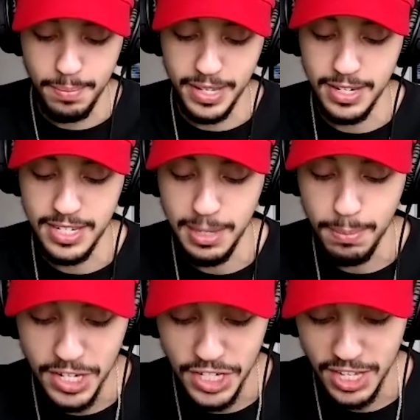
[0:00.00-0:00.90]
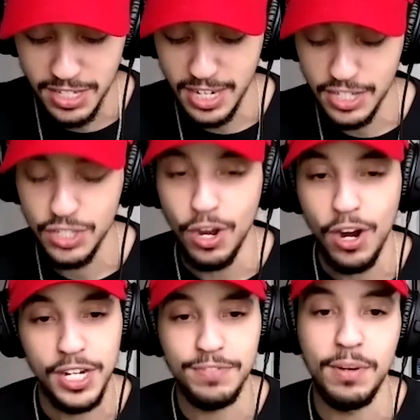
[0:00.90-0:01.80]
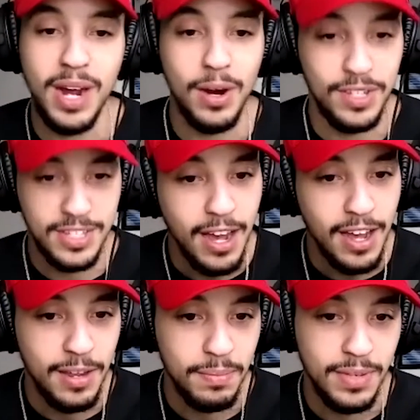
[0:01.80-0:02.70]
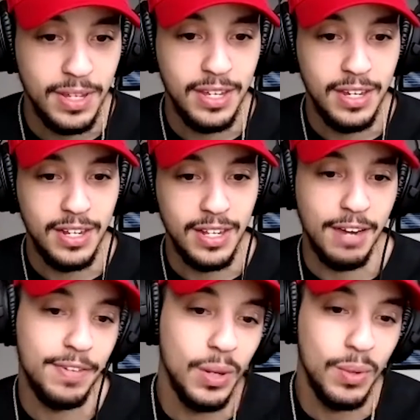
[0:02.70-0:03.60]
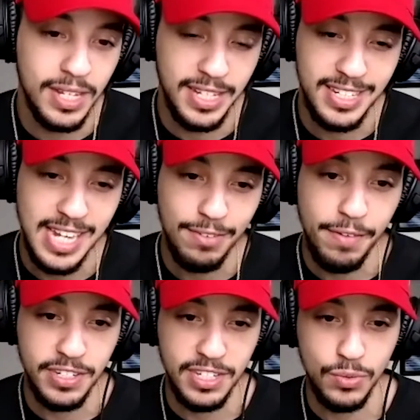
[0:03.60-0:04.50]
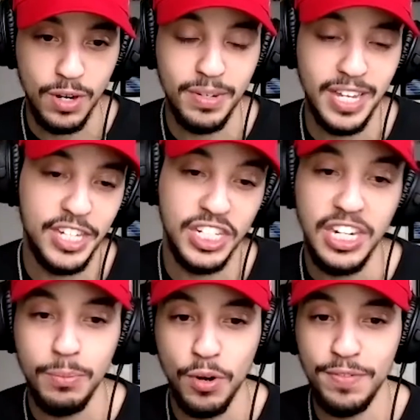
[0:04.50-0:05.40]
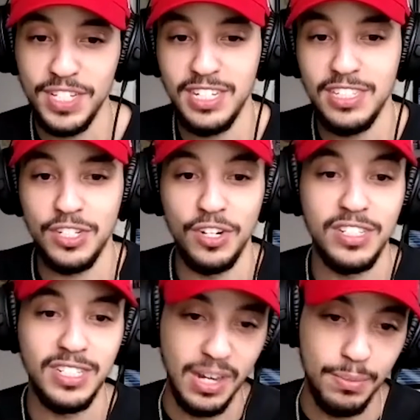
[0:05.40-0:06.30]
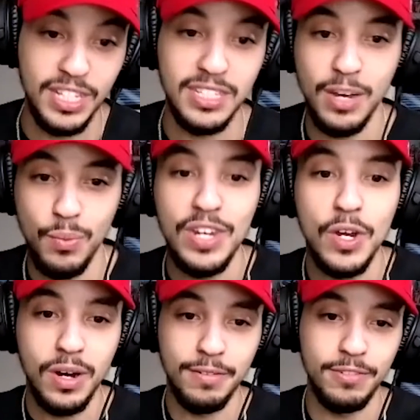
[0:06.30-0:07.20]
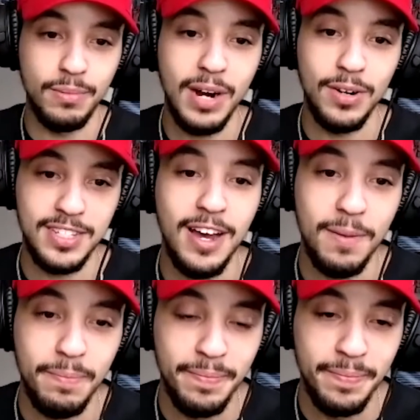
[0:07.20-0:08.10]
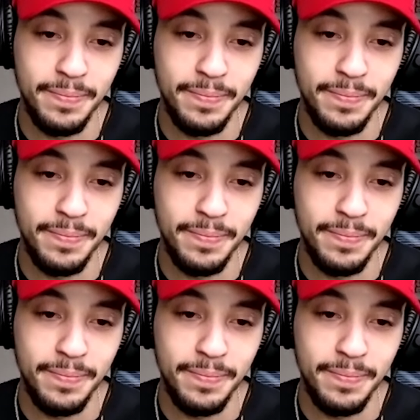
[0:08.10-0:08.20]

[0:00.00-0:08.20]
Because he mentions like stars from our time. Like I forget what the exact references were, but like Genie morphs into certain celebrities that we know of from our time.